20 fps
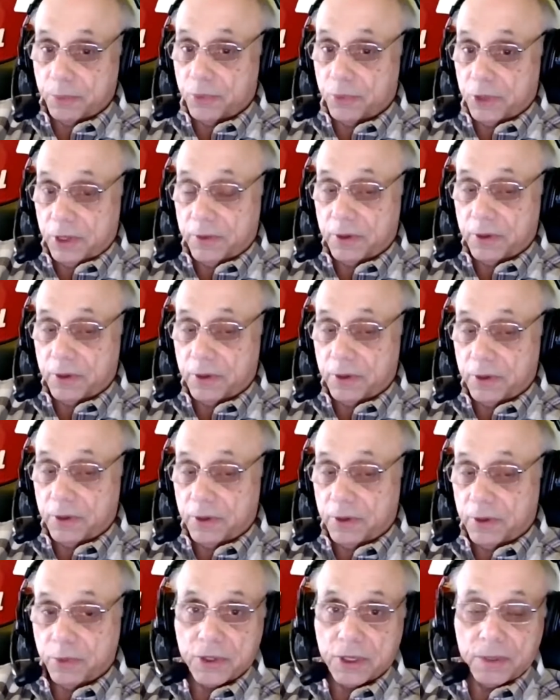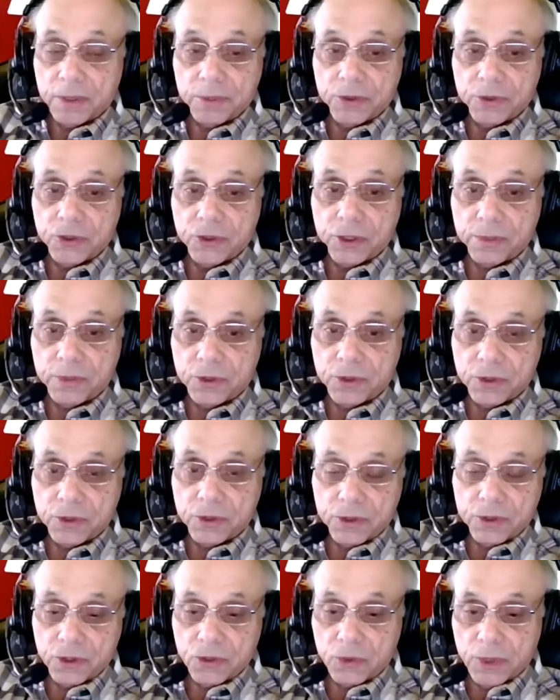even a prototype is shipped to
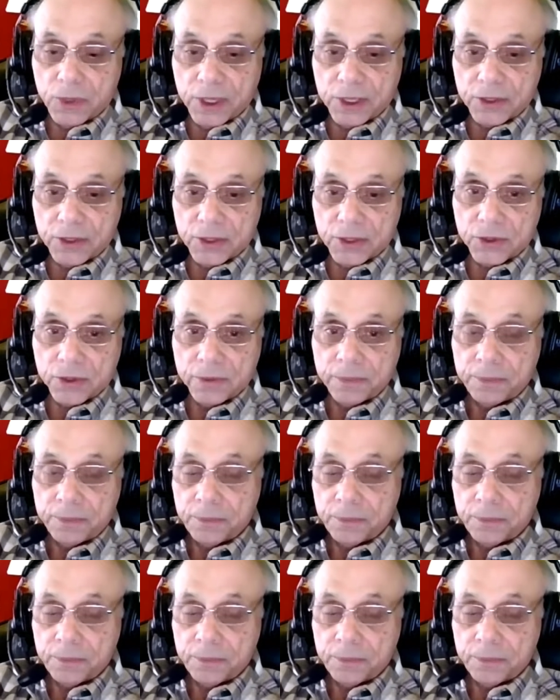the U.S.,